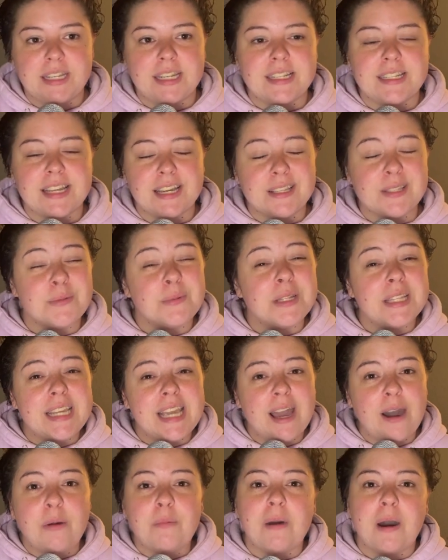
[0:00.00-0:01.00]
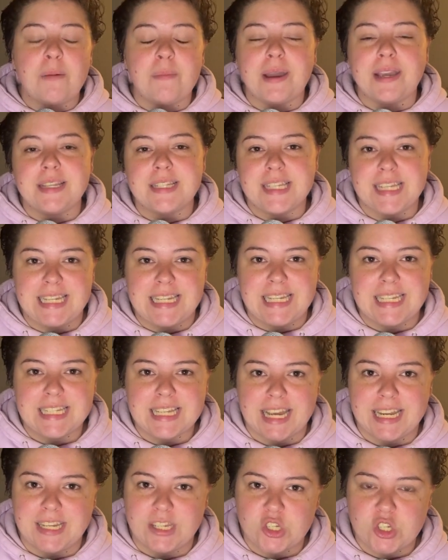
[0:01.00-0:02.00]
It does really help out my teeny
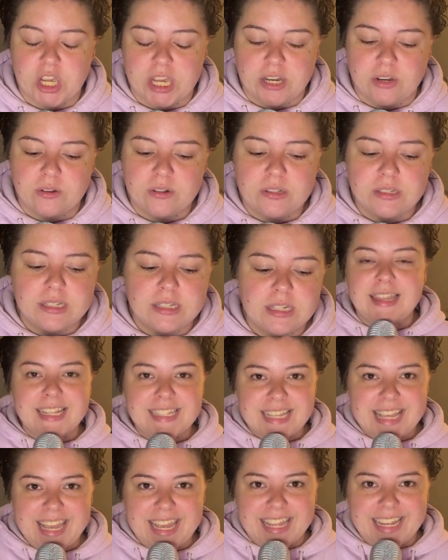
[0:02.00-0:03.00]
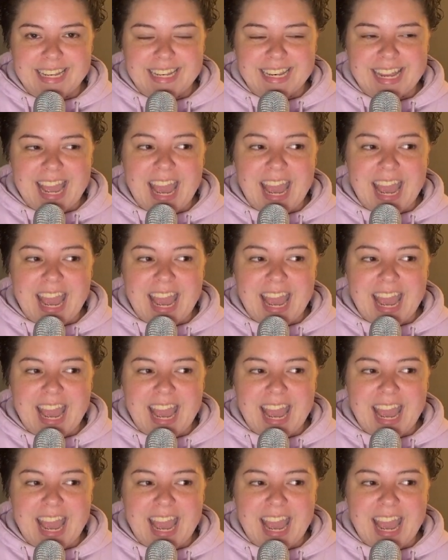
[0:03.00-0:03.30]
tiny channel. That's it.